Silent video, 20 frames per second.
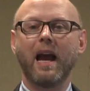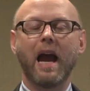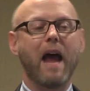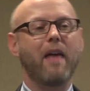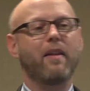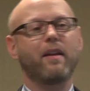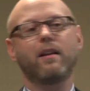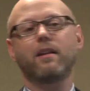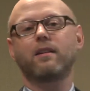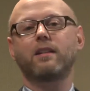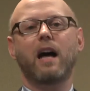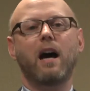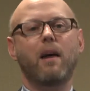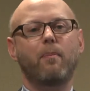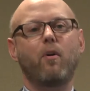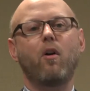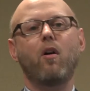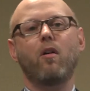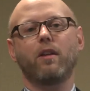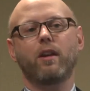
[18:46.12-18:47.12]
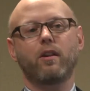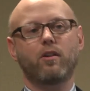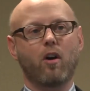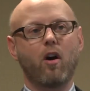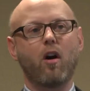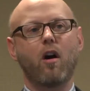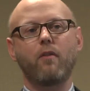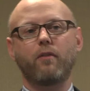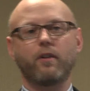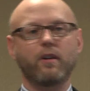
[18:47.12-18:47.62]
And then to top all this
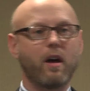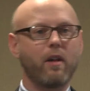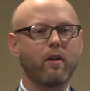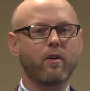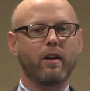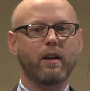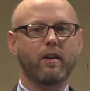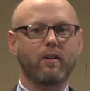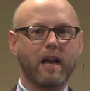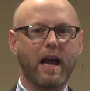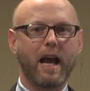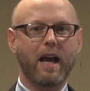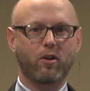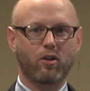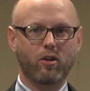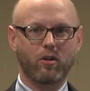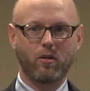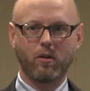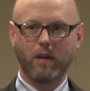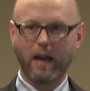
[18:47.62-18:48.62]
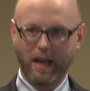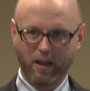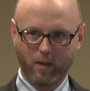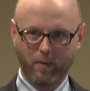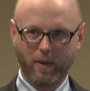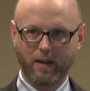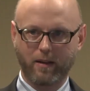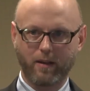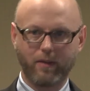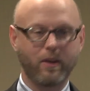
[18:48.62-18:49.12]
off, another international
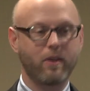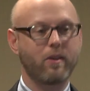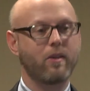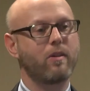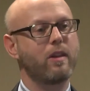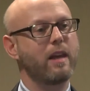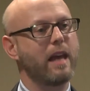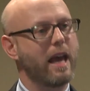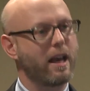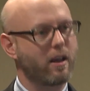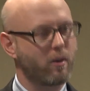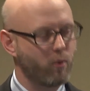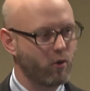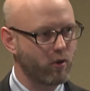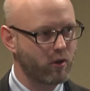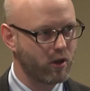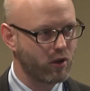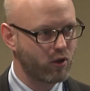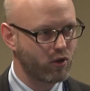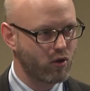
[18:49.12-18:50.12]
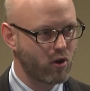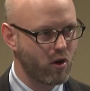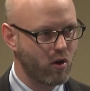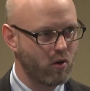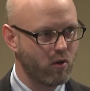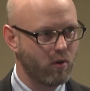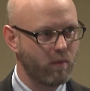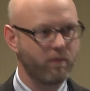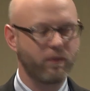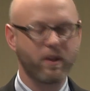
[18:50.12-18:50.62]
aspect of this is the export
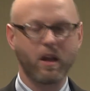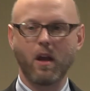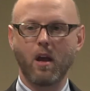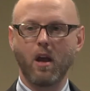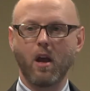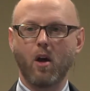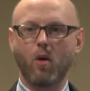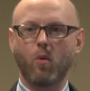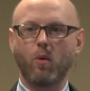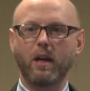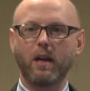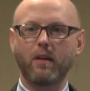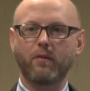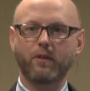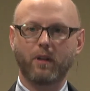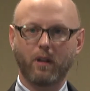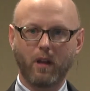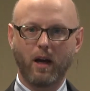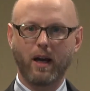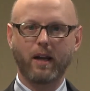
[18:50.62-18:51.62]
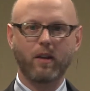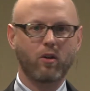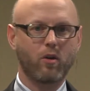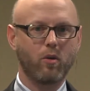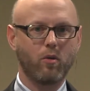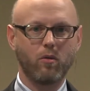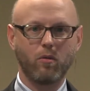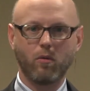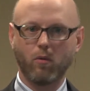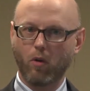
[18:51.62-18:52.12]
control. We have clients
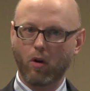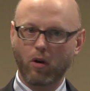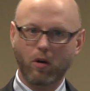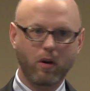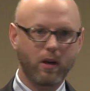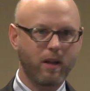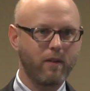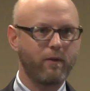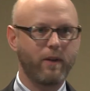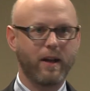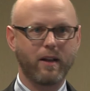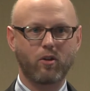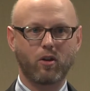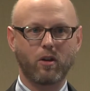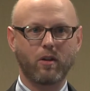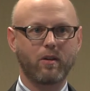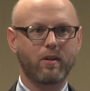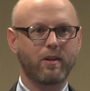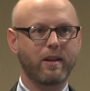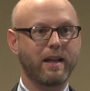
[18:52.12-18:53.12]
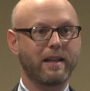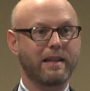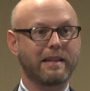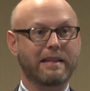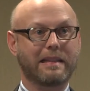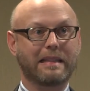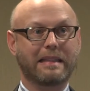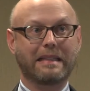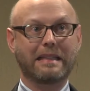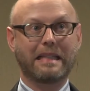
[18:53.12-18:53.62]
who work on inventions that
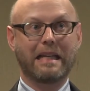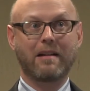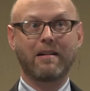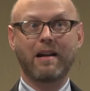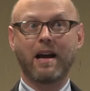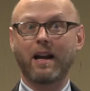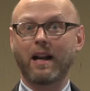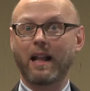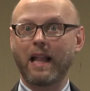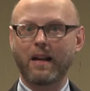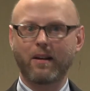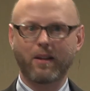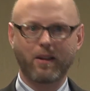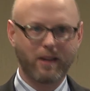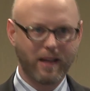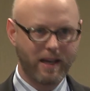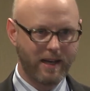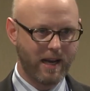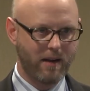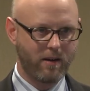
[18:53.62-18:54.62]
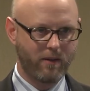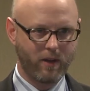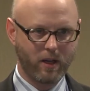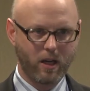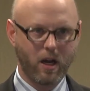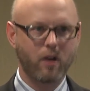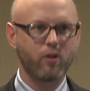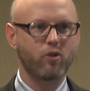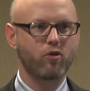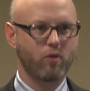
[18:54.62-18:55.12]
they're not allowed to send out of the
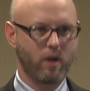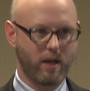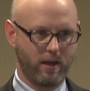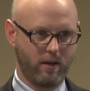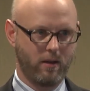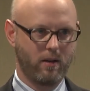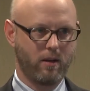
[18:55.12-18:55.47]
country,